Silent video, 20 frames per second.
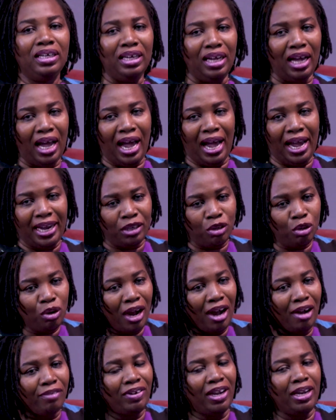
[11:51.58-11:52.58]
I don't
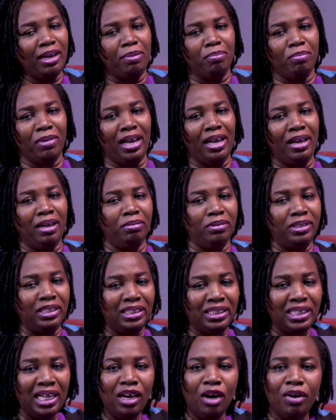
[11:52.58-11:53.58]
have the
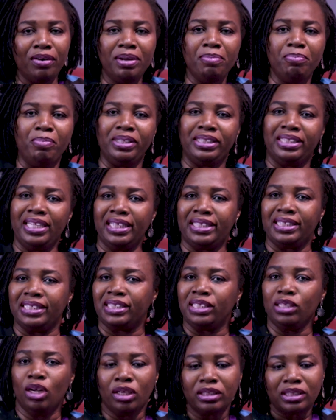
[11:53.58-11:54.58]
tailoring business is
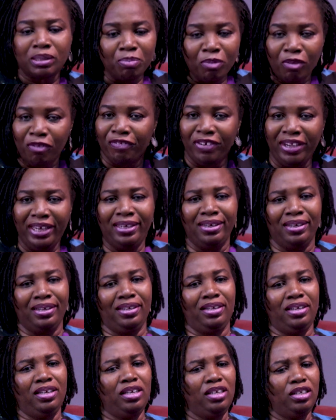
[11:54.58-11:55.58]
not moving.
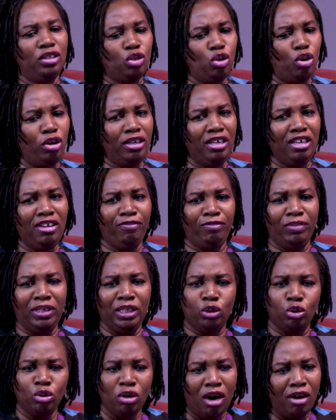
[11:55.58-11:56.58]
So if the
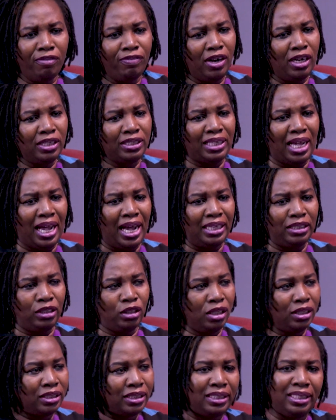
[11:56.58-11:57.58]
two of us are
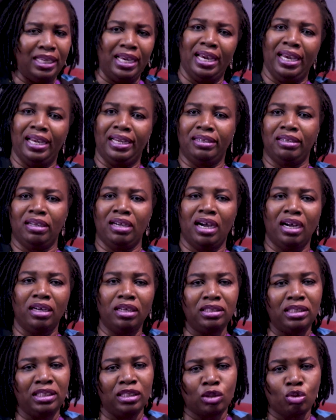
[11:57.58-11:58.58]
just here,
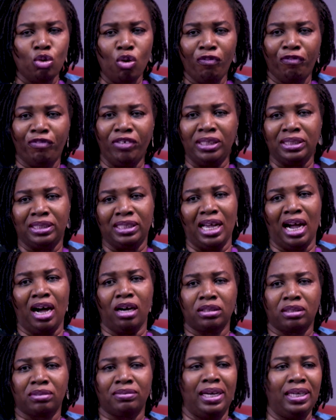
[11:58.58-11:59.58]
the school fees, the
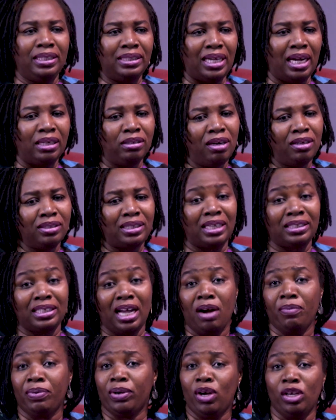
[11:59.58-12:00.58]
house rent and all that, how
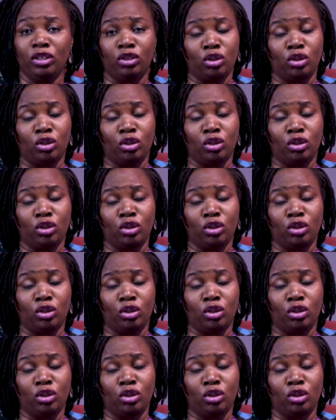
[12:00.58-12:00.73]
are we going to